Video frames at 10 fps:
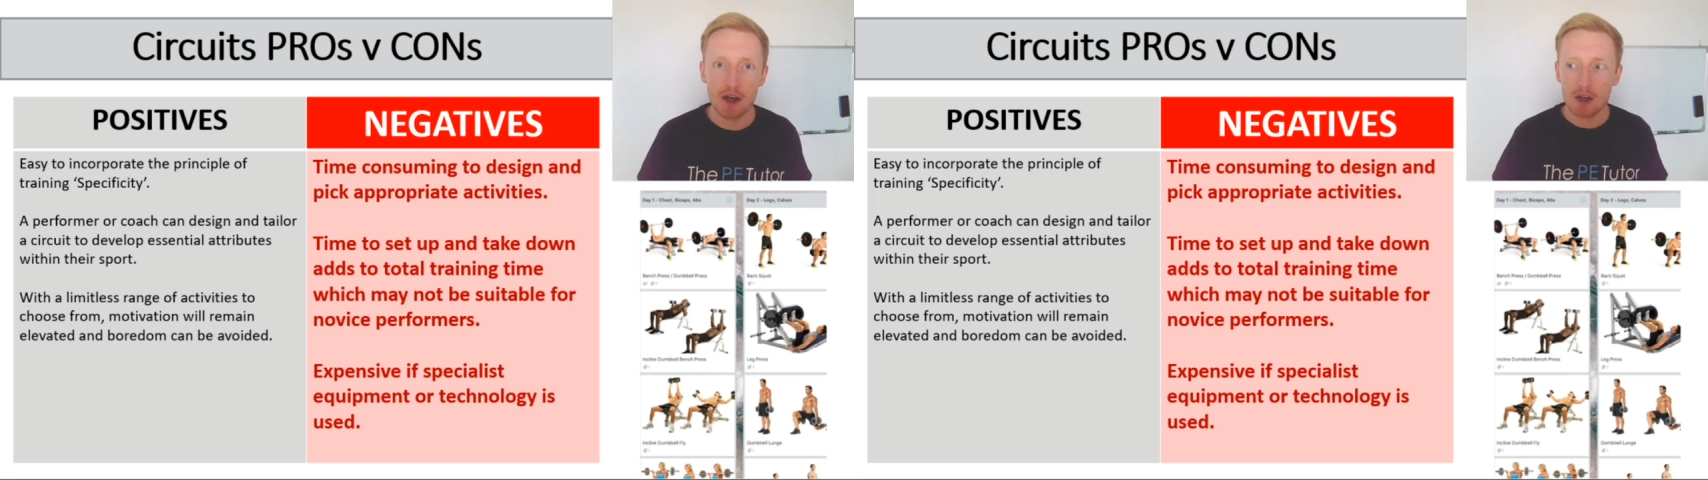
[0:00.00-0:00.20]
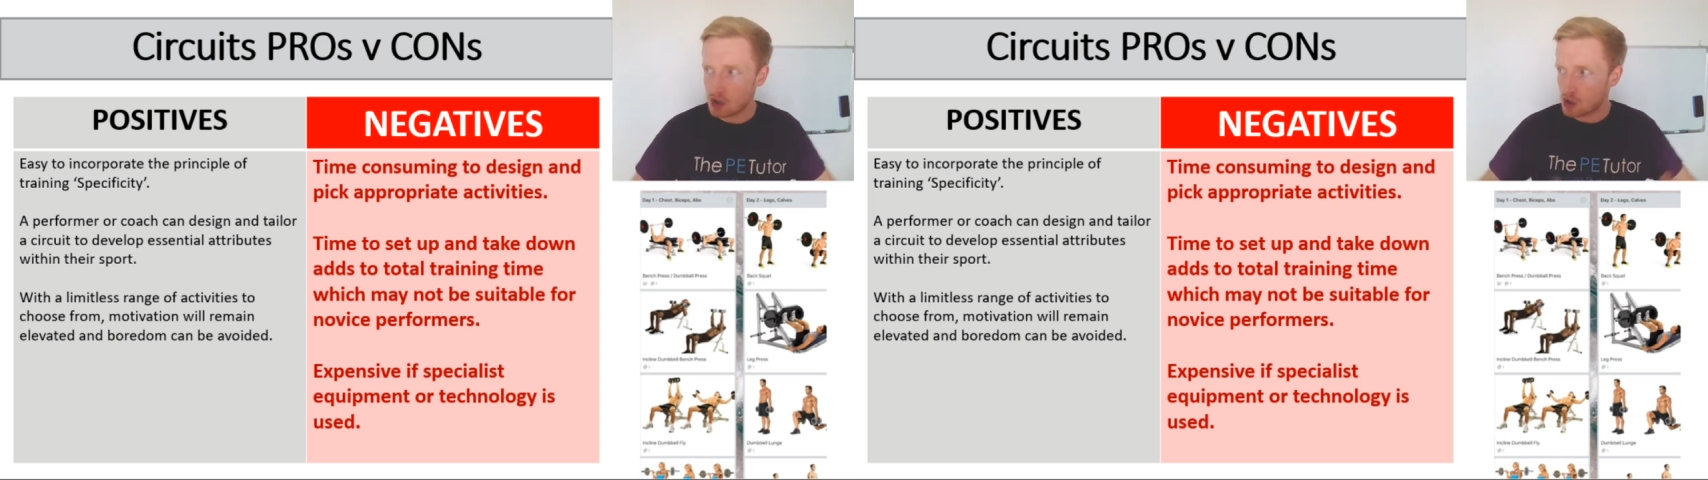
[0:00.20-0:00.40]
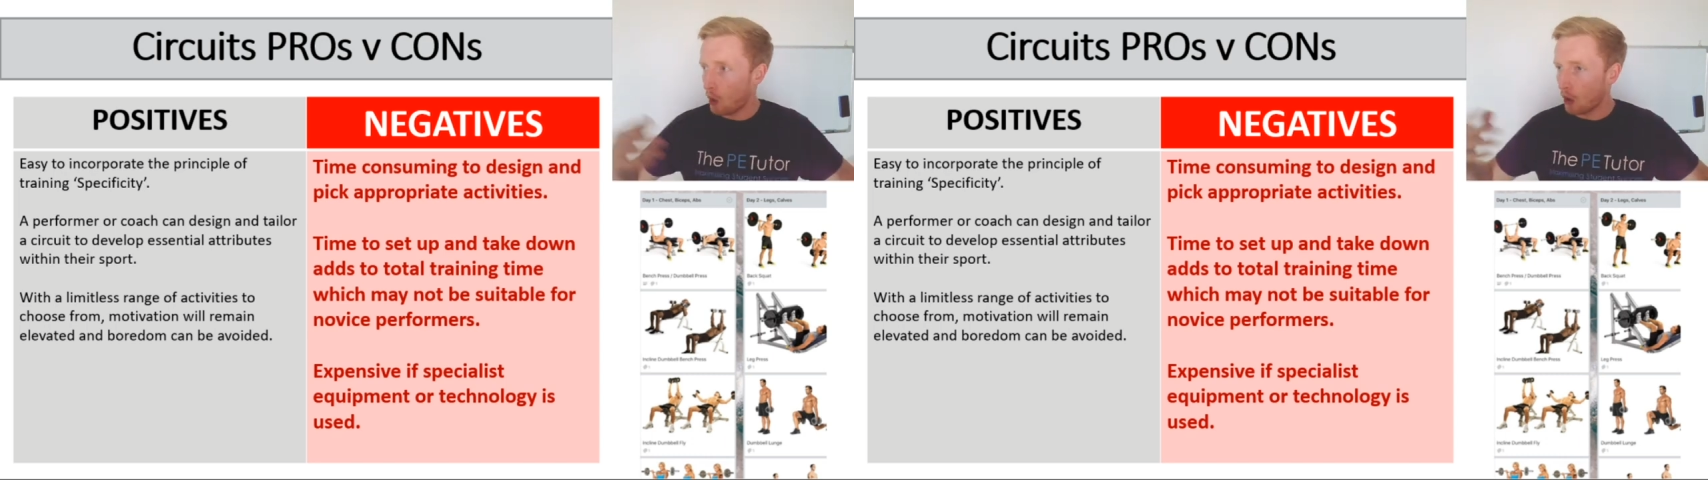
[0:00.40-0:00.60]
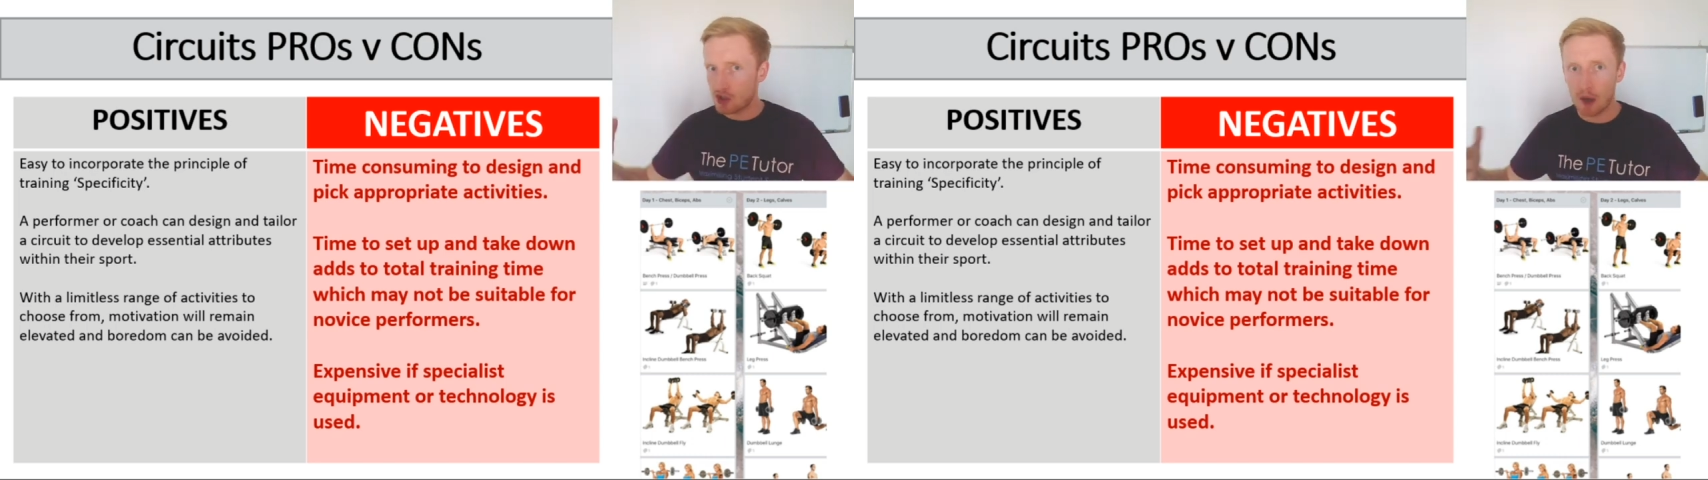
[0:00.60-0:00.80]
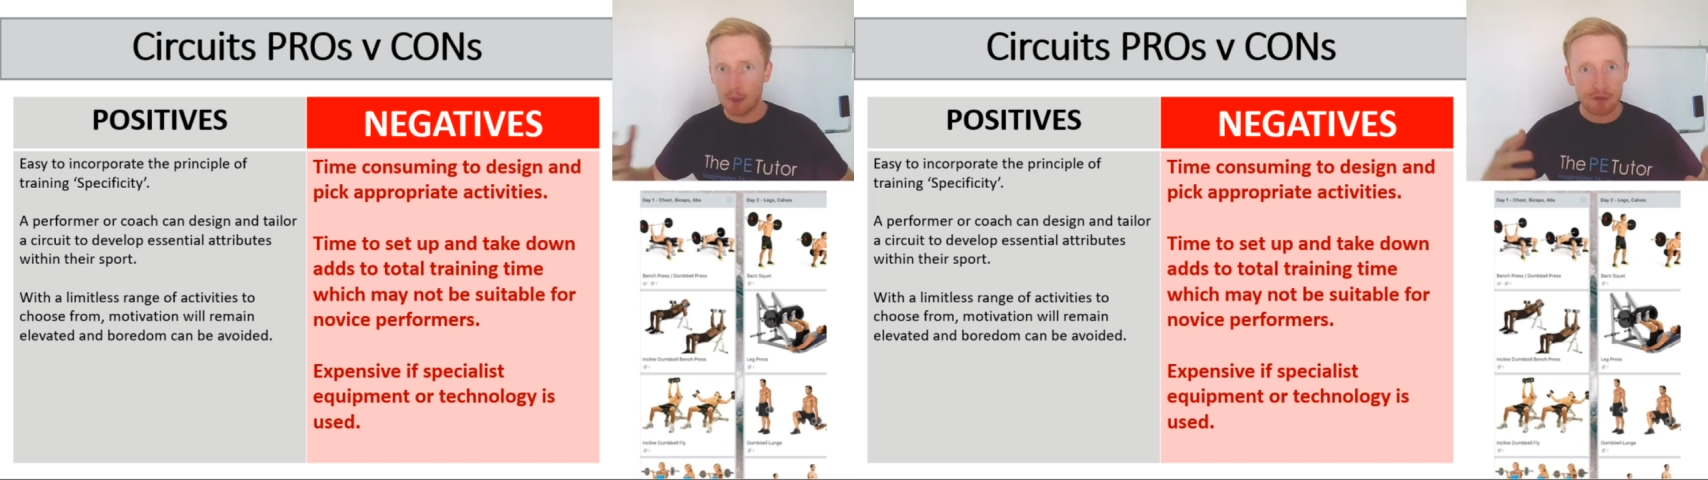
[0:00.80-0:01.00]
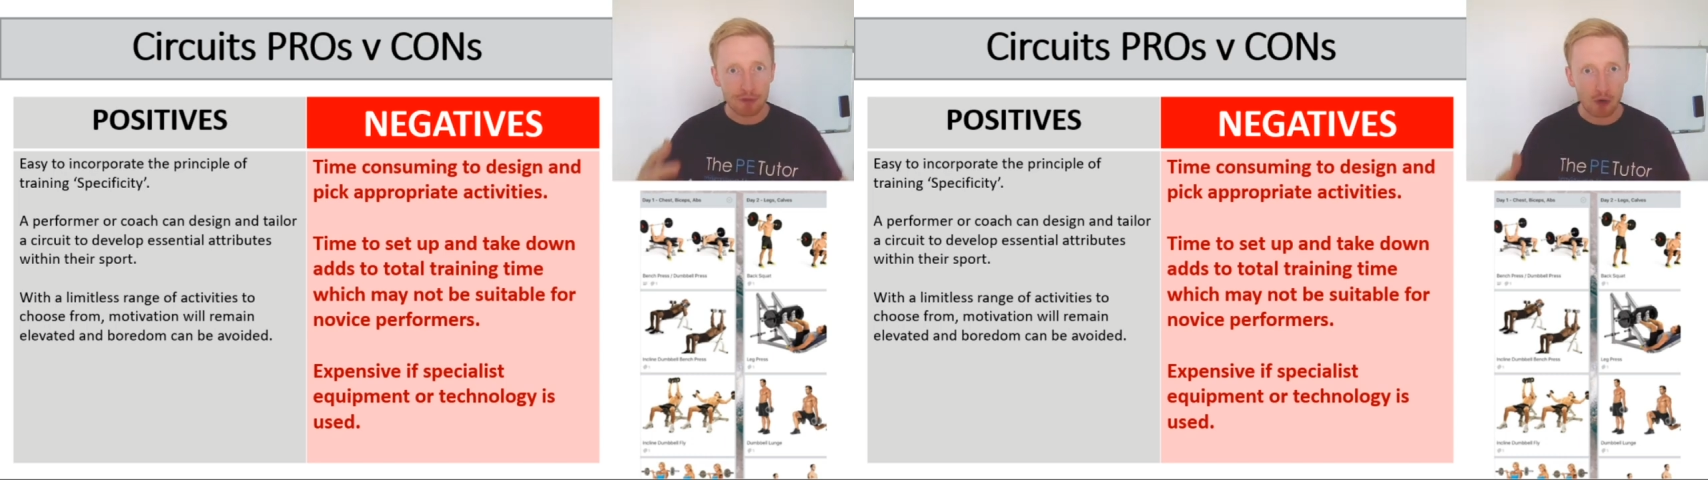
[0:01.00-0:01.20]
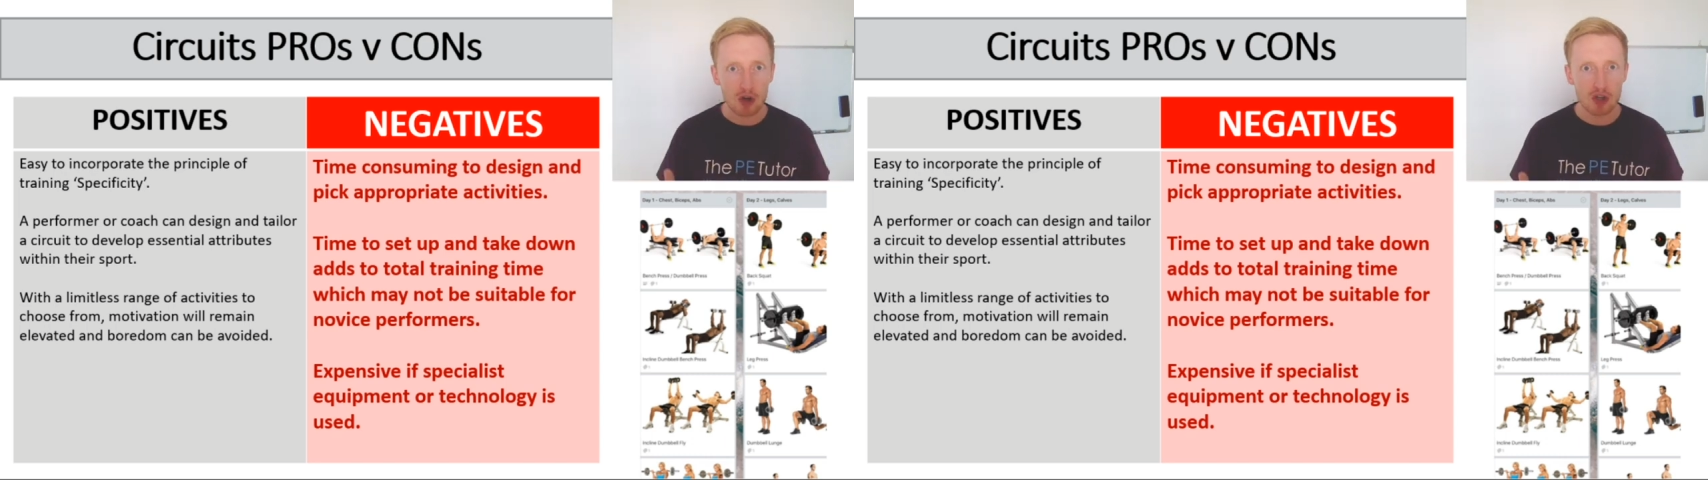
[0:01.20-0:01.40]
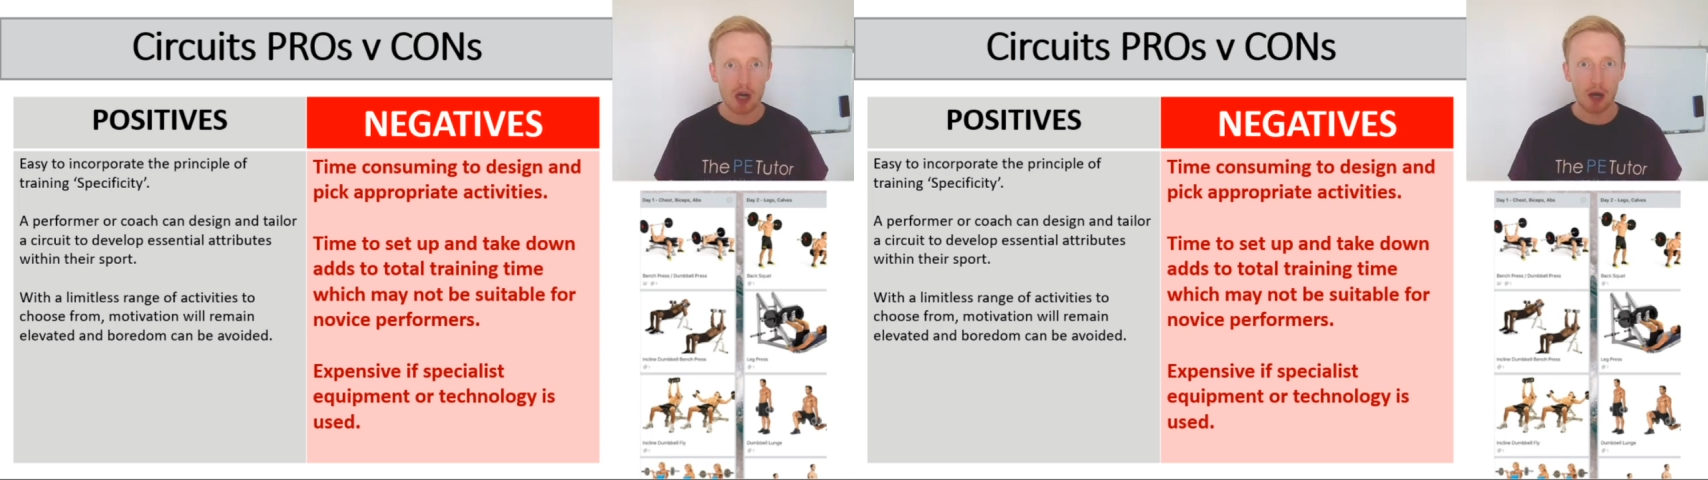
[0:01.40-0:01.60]
squat jumps, frog
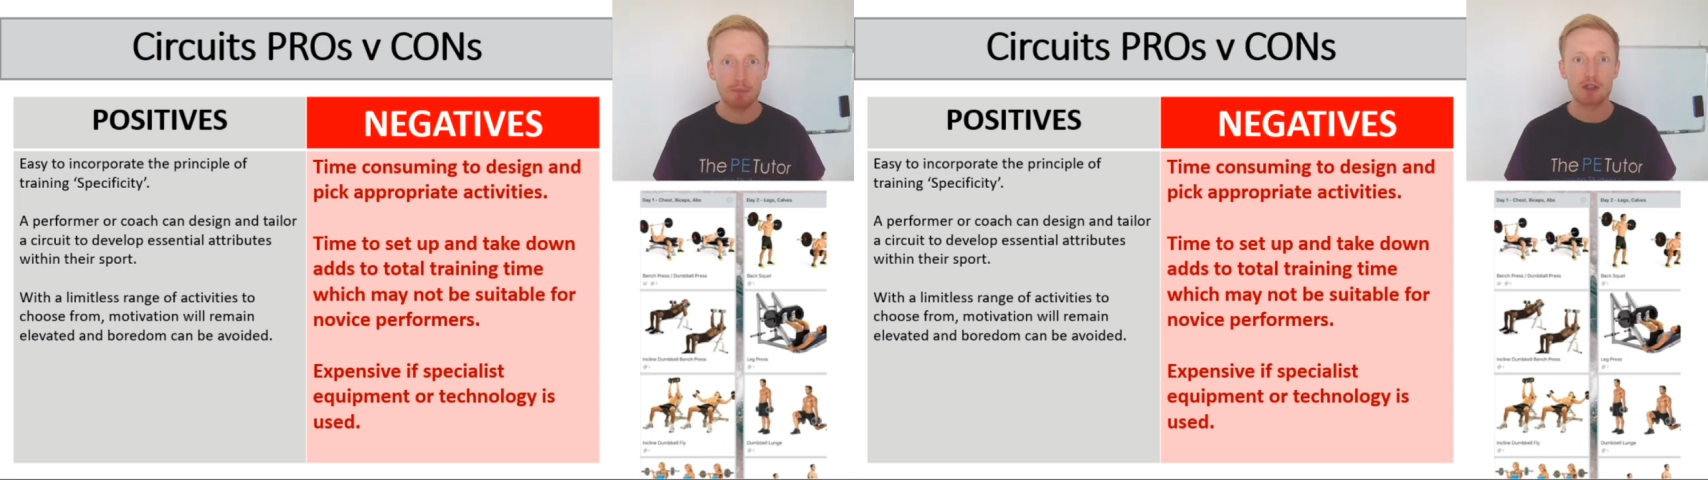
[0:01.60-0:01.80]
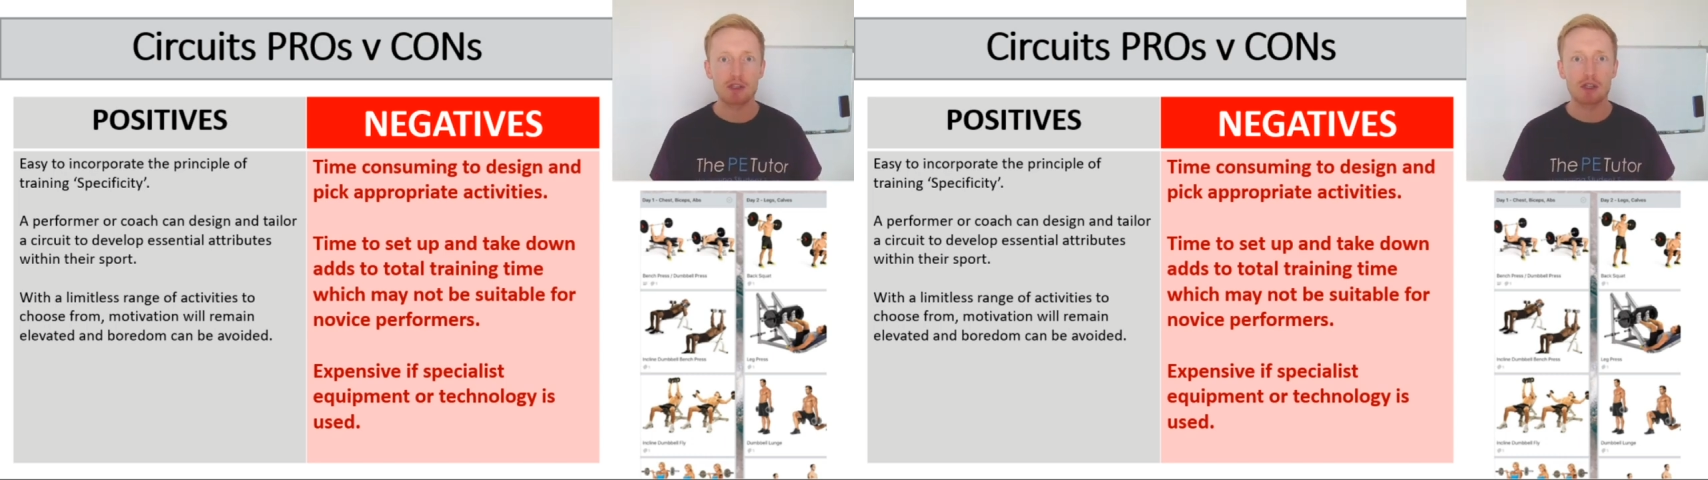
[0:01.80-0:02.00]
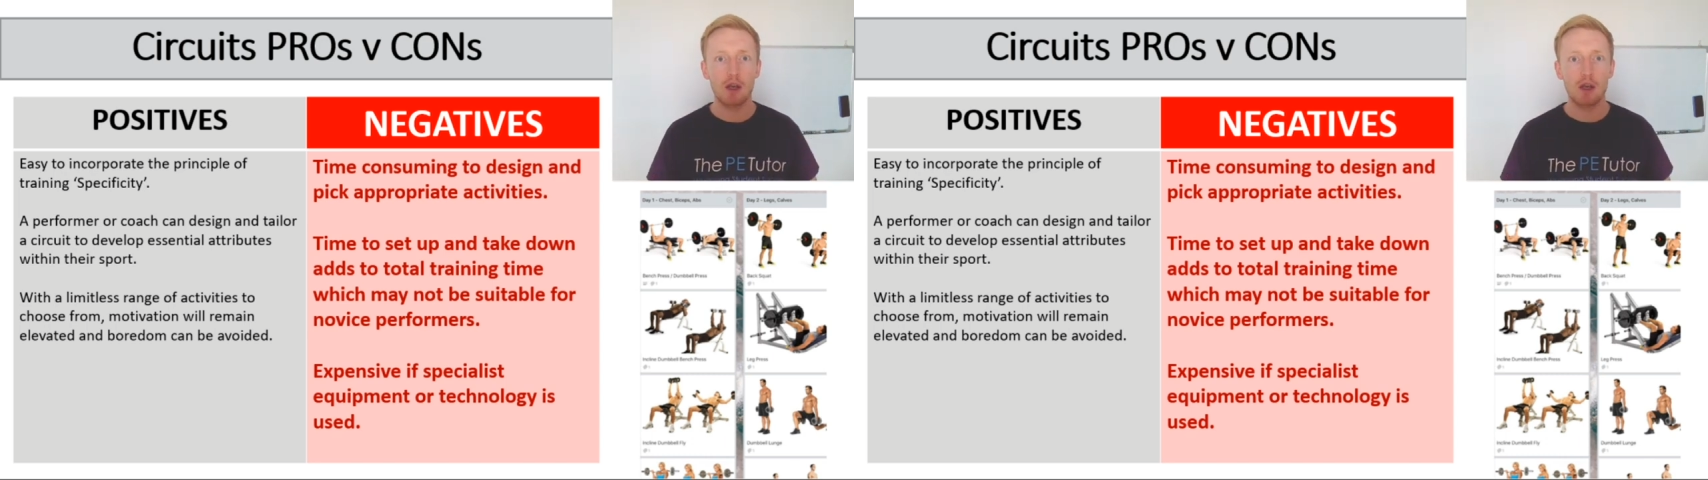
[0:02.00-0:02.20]
jumps.